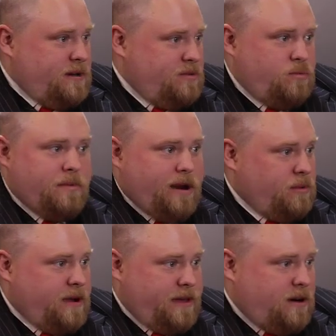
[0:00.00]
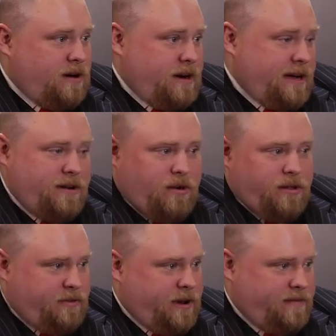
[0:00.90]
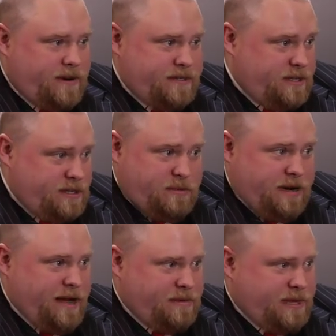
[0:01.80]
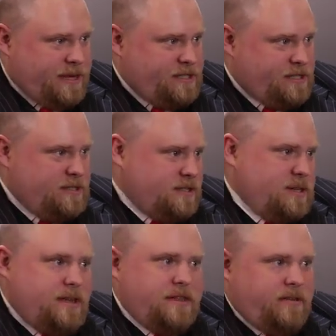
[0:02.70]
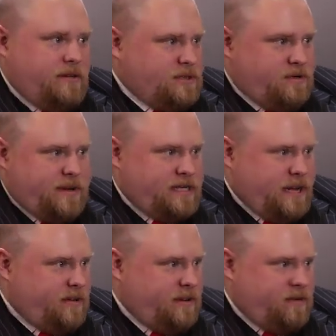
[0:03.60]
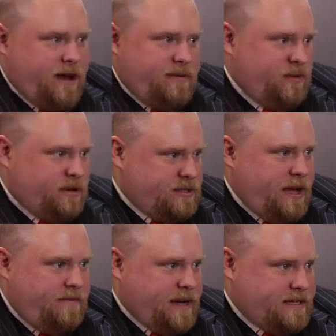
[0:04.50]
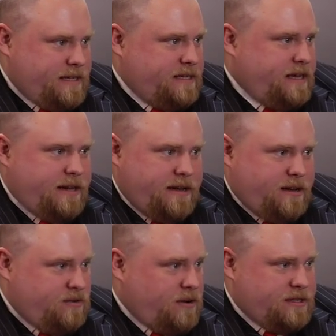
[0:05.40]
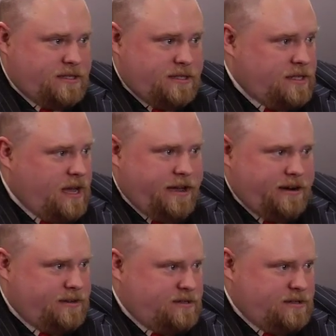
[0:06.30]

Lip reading: no matter where they are in all three of our disparate applications, they're able to reach out and grab real-time vaccine data across an entire